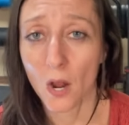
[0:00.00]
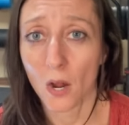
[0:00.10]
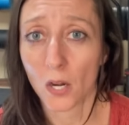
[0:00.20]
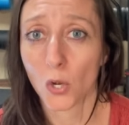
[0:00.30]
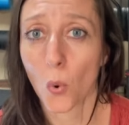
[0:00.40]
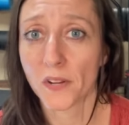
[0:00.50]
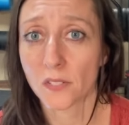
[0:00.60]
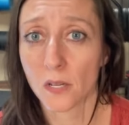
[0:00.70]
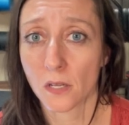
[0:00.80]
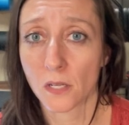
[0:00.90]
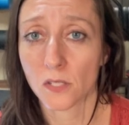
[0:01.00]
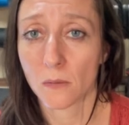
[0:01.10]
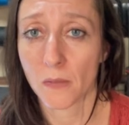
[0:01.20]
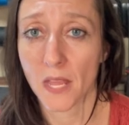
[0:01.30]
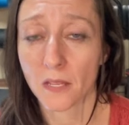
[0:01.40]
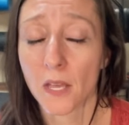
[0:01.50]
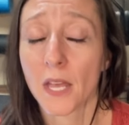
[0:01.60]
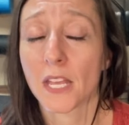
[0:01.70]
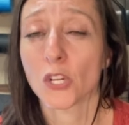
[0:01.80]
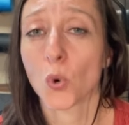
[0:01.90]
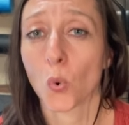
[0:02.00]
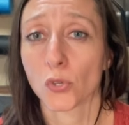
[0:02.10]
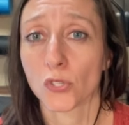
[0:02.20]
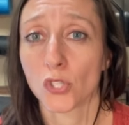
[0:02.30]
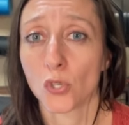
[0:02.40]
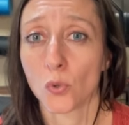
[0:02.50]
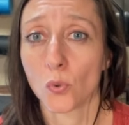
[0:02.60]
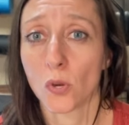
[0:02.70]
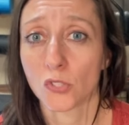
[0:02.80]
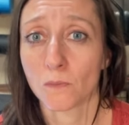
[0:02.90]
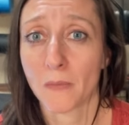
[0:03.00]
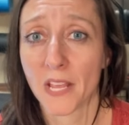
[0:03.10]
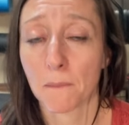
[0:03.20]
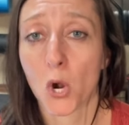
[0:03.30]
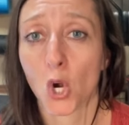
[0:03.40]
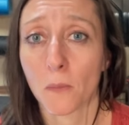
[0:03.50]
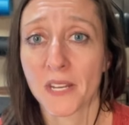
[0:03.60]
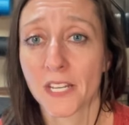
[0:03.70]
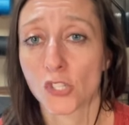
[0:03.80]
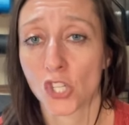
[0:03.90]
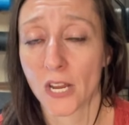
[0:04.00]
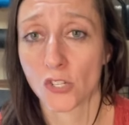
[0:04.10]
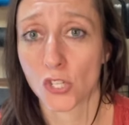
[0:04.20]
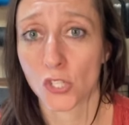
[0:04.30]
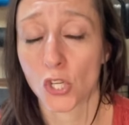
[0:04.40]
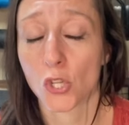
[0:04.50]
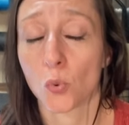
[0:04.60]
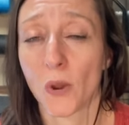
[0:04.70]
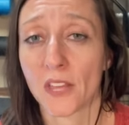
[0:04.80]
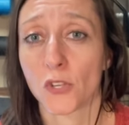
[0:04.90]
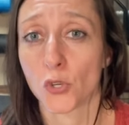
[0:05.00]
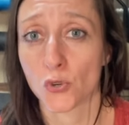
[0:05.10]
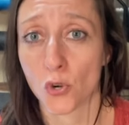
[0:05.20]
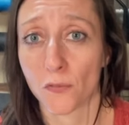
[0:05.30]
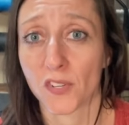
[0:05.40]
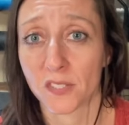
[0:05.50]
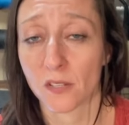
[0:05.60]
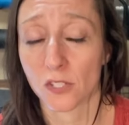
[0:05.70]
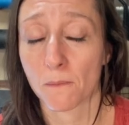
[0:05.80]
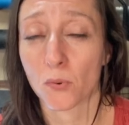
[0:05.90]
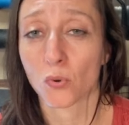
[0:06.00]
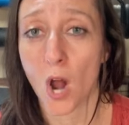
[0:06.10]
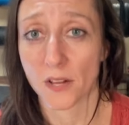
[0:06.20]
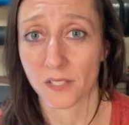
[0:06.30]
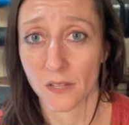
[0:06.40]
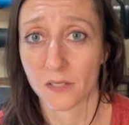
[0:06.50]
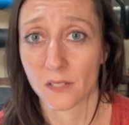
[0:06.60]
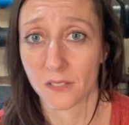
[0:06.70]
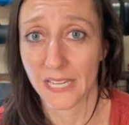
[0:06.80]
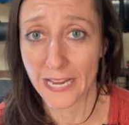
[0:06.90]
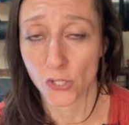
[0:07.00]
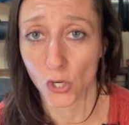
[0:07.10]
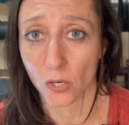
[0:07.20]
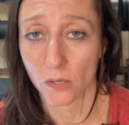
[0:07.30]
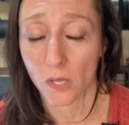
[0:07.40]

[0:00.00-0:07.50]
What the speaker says: are going to need to make in order to make permanent changes to the way that your nervous system processes danger.